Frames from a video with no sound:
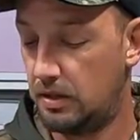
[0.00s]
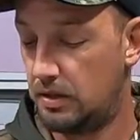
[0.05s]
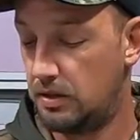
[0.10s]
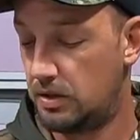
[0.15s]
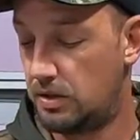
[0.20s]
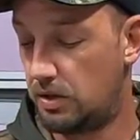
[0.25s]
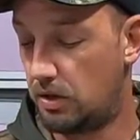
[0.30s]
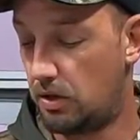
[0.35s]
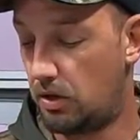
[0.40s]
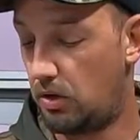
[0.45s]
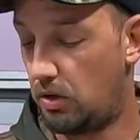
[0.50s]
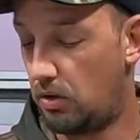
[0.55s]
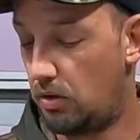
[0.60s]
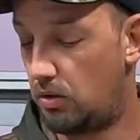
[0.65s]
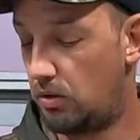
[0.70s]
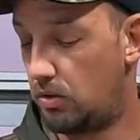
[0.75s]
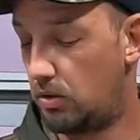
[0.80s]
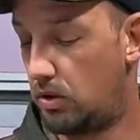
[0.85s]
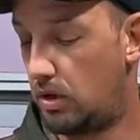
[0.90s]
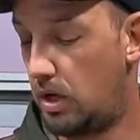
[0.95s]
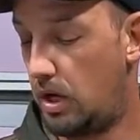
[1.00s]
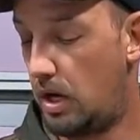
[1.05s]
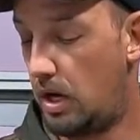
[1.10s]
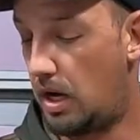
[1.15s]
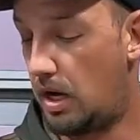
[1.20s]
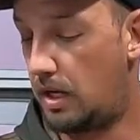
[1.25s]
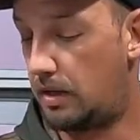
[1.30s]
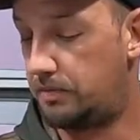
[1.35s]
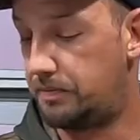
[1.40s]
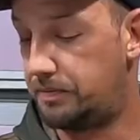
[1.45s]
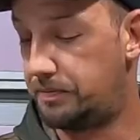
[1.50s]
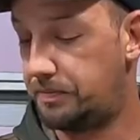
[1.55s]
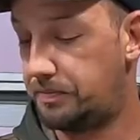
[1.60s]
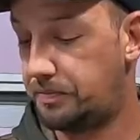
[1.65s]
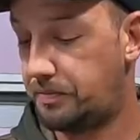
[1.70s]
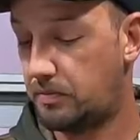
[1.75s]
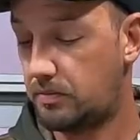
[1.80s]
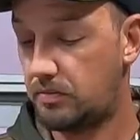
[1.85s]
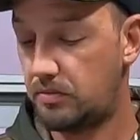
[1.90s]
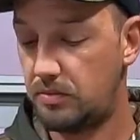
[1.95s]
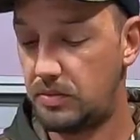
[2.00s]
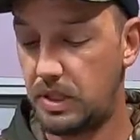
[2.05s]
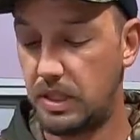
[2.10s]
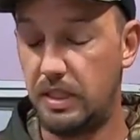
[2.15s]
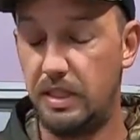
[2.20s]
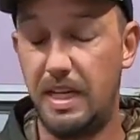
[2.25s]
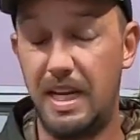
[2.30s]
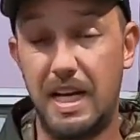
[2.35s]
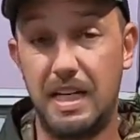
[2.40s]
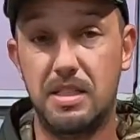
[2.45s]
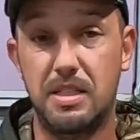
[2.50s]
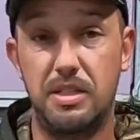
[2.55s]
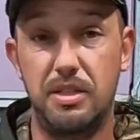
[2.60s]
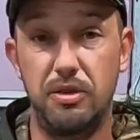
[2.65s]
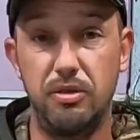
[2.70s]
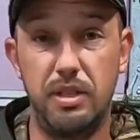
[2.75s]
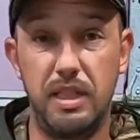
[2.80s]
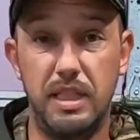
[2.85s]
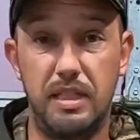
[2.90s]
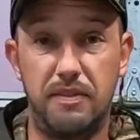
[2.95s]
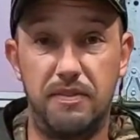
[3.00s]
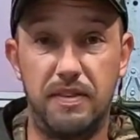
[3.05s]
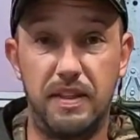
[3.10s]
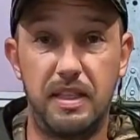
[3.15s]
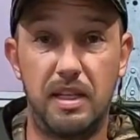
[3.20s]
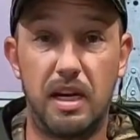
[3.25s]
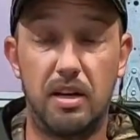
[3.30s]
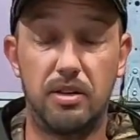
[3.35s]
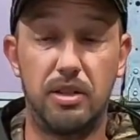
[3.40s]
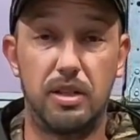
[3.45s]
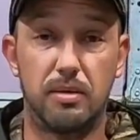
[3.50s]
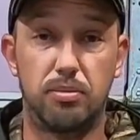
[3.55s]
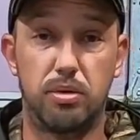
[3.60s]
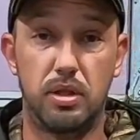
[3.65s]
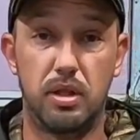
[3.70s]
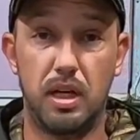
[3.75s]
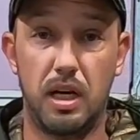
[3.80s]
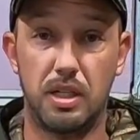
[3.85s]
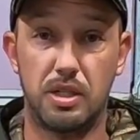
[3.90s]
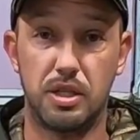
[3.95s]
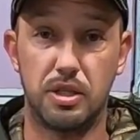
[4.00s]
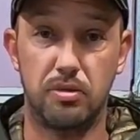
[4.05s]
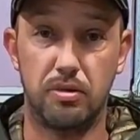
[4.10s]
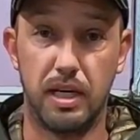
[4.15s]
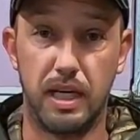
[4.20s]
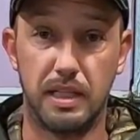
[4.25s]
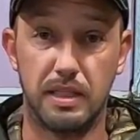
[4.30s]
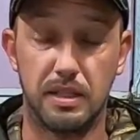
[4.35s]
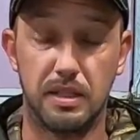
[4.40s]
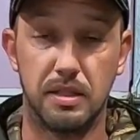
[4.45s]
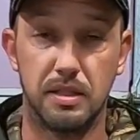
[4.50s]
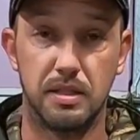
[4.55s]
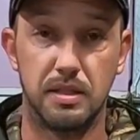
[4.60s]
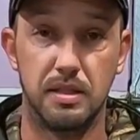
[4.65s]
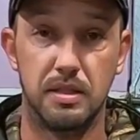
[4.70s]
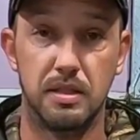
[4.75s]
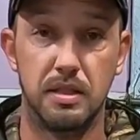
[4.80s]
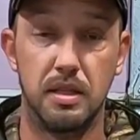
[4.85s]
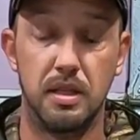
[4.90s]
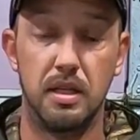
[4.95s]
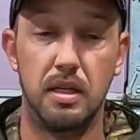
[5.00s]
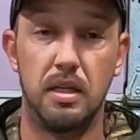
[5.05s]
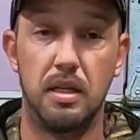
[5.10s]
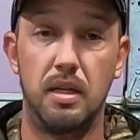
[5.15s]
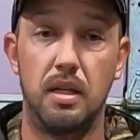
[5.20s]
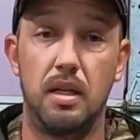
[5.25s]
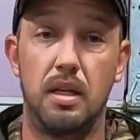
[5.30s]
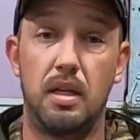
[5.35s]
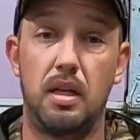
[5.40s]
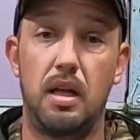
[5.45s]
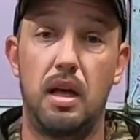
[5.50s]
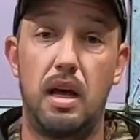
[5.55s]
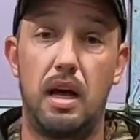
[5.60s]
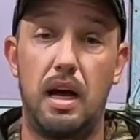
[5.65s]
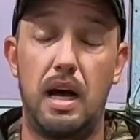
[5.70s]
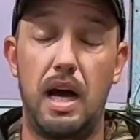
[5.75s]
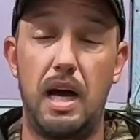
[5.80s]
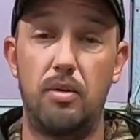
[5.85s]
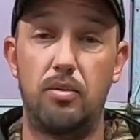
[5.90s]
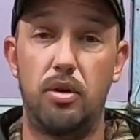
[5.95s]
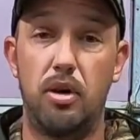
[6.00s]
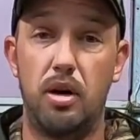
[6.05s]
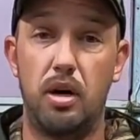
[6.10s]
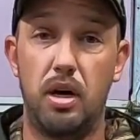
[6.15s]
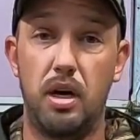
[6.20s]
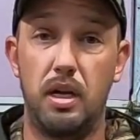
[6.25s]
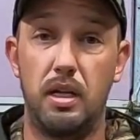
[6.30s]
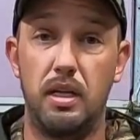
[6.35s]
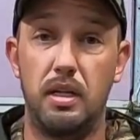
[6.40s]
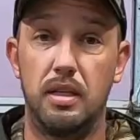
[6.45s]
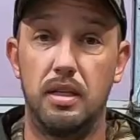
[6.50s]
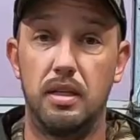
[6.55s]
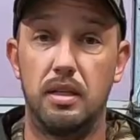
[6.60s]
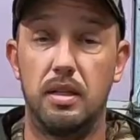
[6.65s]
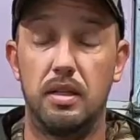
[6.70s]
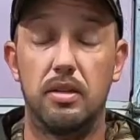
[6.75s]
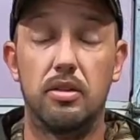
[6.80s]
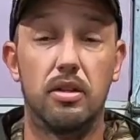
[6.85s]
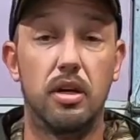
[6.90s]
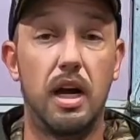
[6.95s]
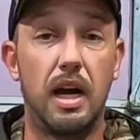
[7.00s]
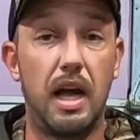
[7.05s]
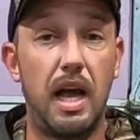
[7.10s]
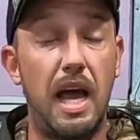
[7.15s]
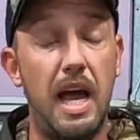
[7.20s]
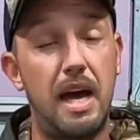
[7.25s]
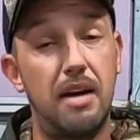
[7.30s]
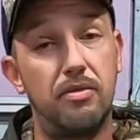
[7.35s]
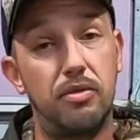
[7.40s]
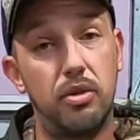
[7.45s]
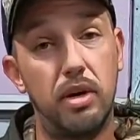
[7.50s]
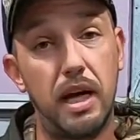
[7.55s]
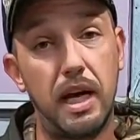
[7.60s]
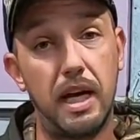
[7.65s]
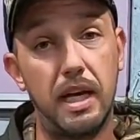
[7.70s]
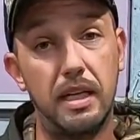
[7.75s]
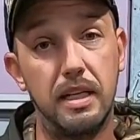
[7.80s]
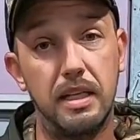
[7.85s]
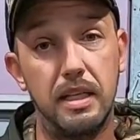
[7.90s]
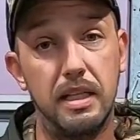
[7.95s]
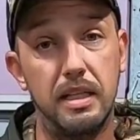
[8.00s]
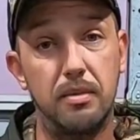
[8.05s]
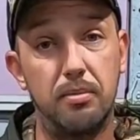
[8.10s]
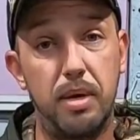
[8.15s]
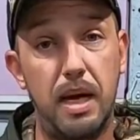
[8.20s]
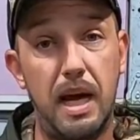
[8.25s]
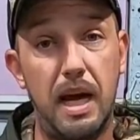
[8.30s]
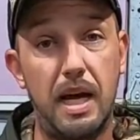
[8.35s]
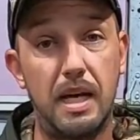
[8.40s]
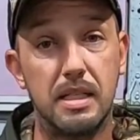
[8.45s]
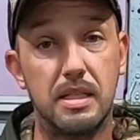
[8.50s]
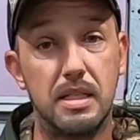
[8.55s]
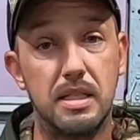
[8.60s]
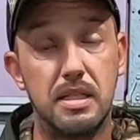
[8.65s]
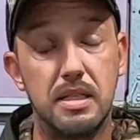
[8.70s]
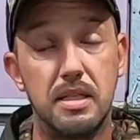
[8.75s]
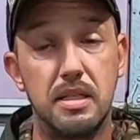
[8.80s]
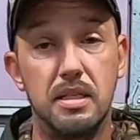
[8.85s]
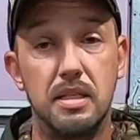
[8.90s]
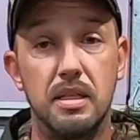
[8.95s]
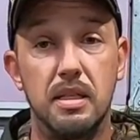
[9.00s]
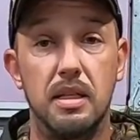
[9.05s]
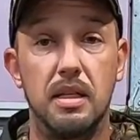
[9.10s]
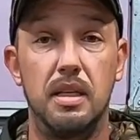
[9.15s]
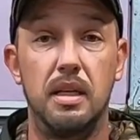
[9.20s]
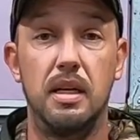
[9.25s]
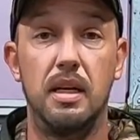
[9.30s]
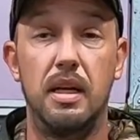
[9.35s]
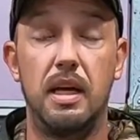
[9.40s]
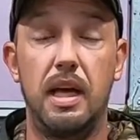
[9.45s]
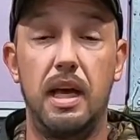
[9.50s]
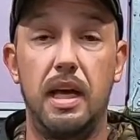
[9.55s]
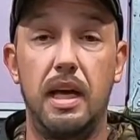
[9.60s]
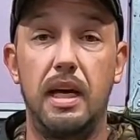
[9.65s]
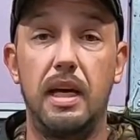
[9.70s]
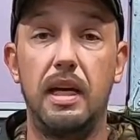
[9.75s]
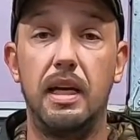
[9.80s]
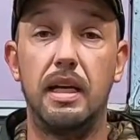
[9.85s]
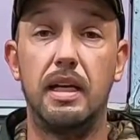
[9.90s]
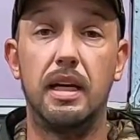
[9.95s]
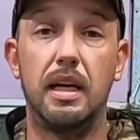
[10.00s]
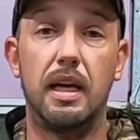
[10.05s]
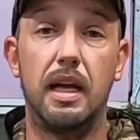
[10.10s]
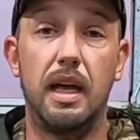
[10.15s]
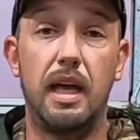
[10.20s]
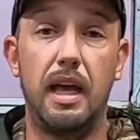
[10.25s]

So next you need to figure out your production rate. I have ran in the past a